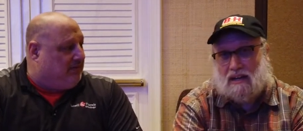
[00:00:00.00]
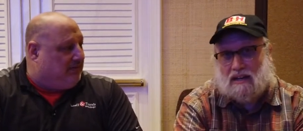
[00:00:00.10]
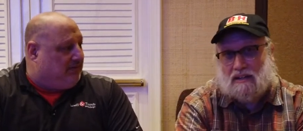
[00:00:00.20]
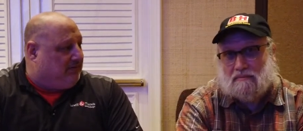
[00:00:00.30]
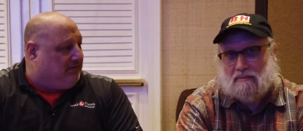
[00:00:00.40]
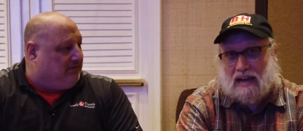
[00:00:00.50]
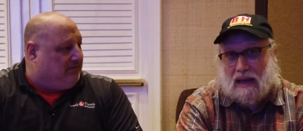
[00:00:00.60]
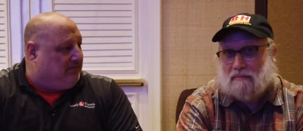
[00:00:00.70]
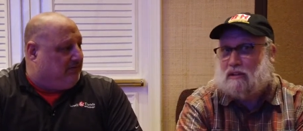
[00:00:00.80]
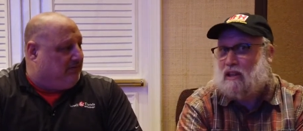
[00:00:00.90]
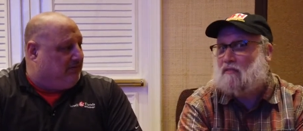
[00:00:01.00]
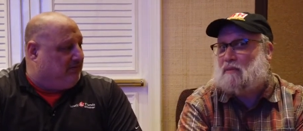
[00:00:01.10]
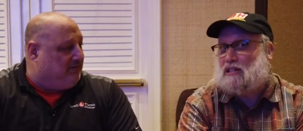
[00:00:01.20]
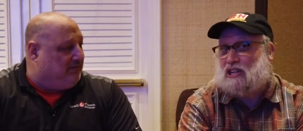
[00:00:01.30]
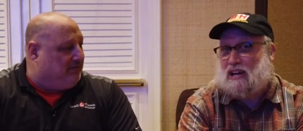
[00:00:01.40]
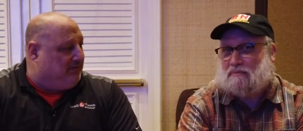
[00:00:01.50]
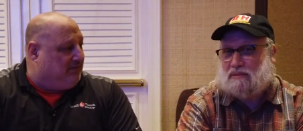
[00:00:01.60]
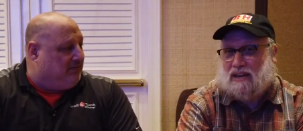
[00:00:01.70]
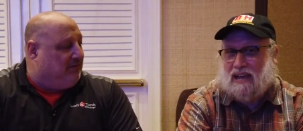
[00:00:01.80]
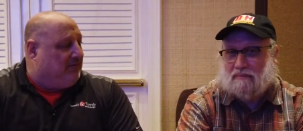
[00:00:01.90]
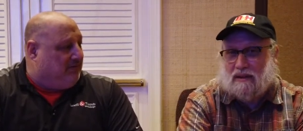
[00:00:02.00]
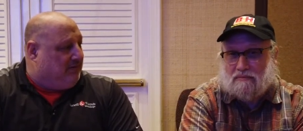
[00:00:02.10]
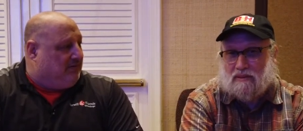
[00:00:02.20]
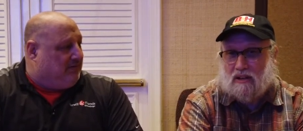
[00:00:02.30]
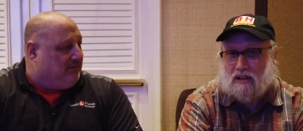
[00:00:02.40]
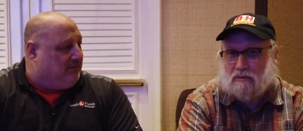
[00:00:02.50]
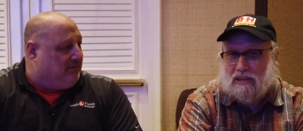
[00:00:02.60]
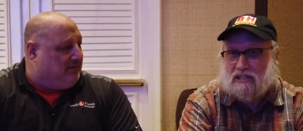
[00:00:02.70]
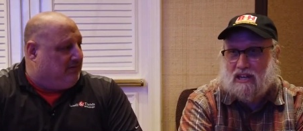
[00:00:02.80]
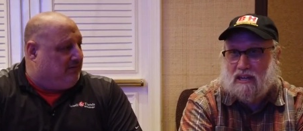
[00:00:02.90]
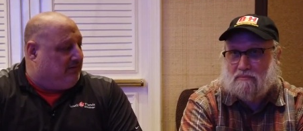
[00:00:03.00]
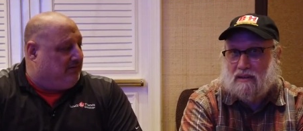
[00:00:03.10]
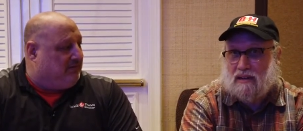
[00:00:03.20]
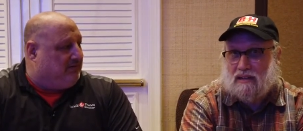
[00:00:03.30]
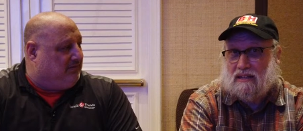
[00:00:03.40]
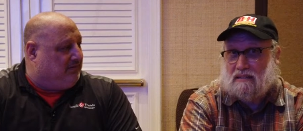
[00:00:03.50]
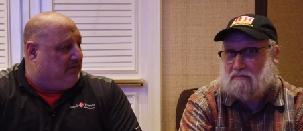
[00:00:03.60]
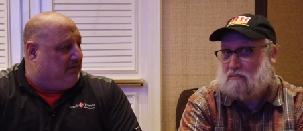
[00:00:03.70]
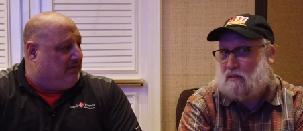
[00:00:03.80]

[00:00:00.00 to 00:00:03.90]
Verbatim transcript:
Speaker 1: Um, I happen to love my job. I happen to have a, great job. I